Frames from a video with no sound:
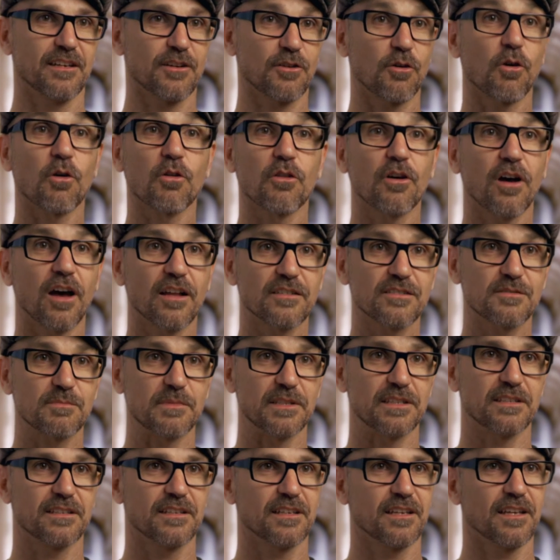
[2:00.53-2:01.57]
called the
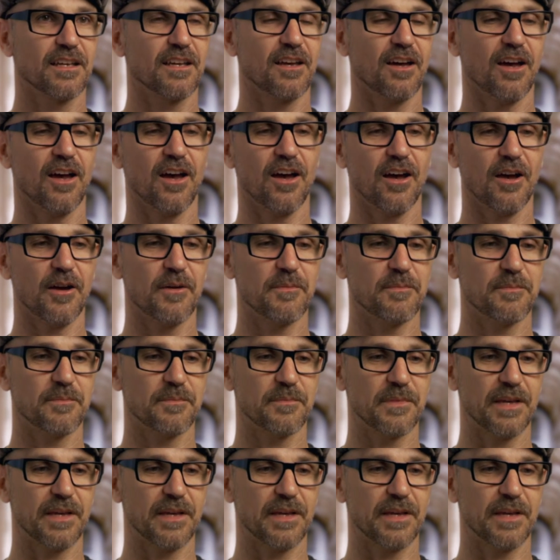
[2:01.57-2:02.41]
huntsmen. Um,